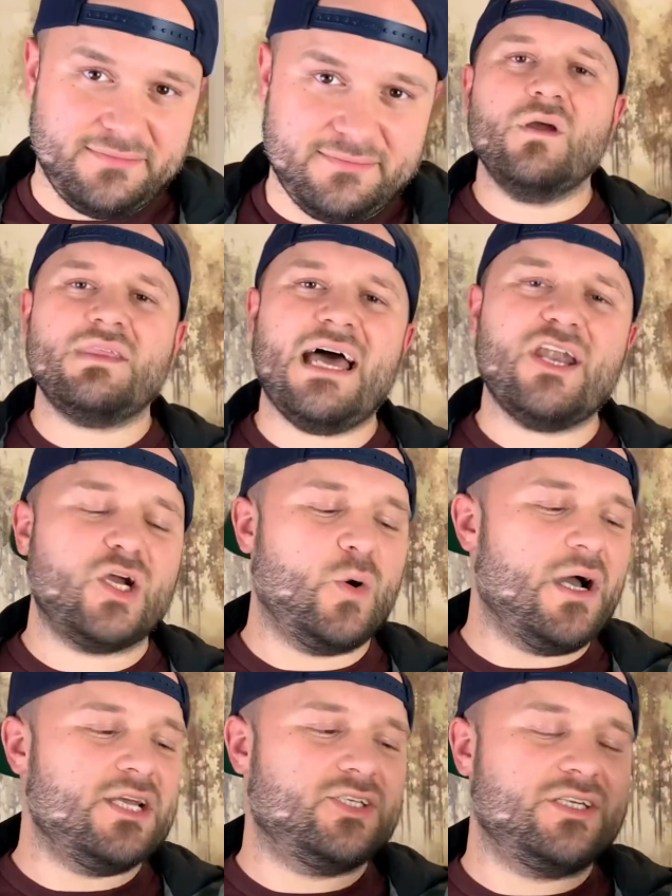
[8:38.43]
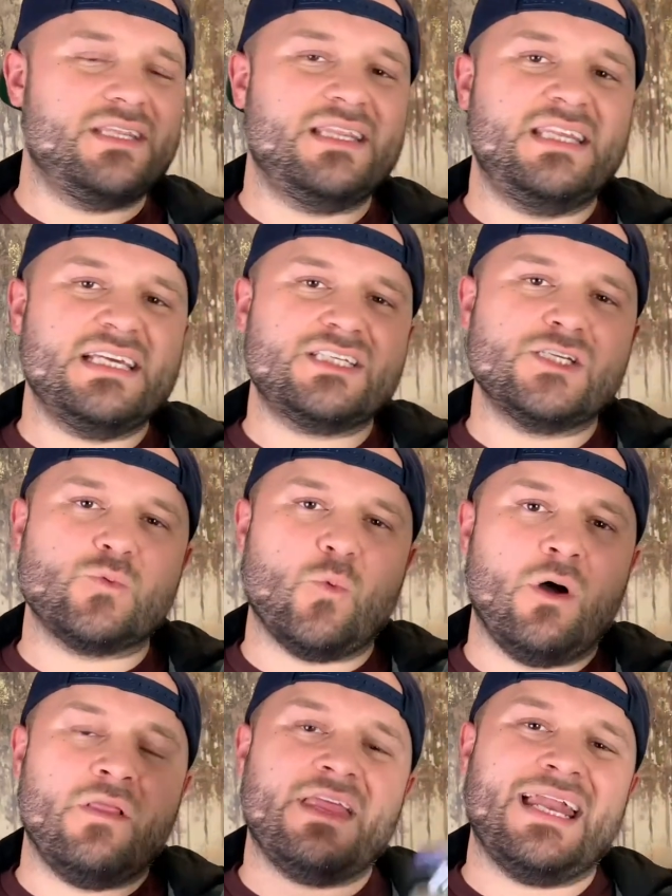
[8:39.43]
Without a question, this is
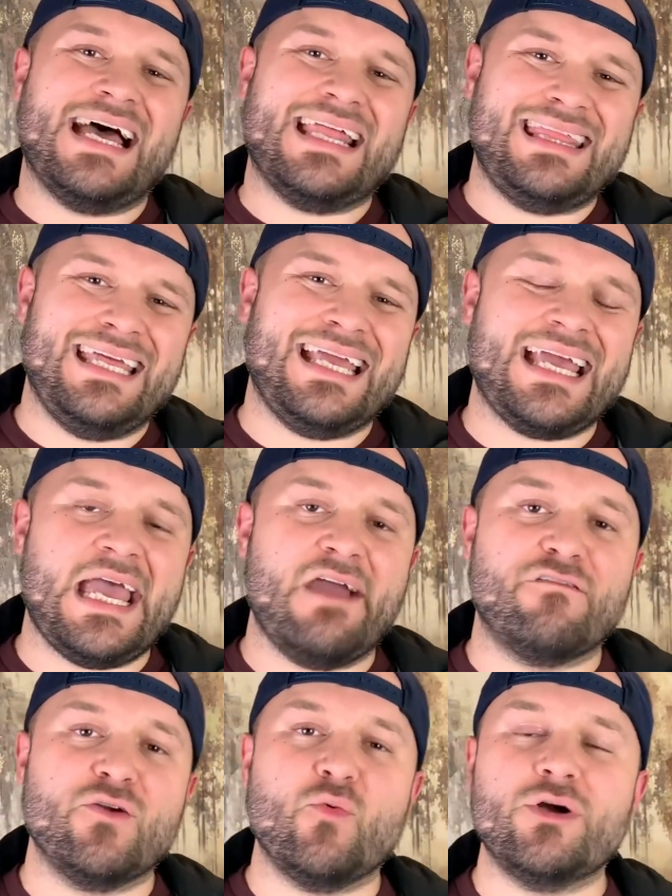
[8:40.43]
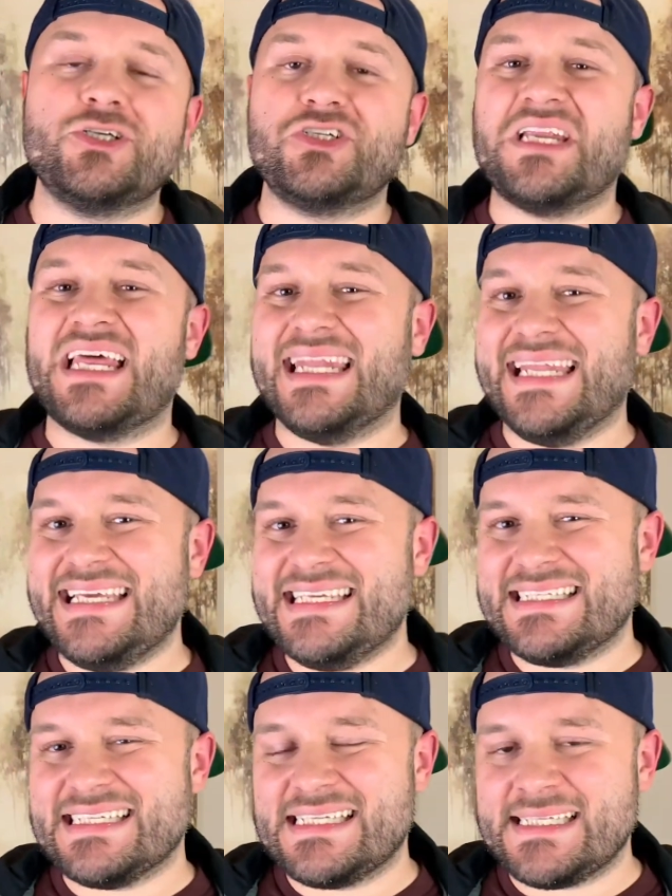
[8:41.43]
one that I think everyone should at
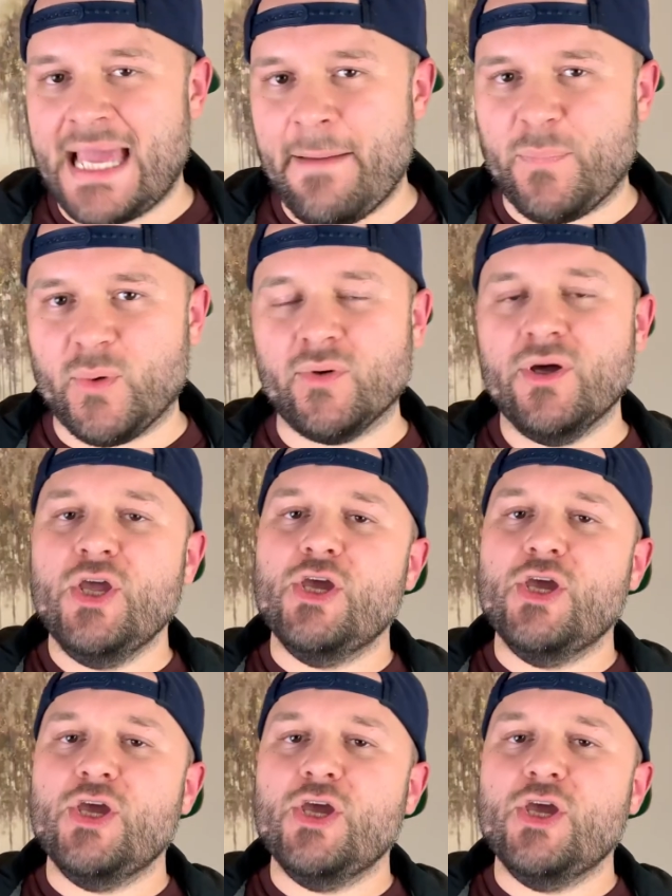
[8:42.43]
least sample.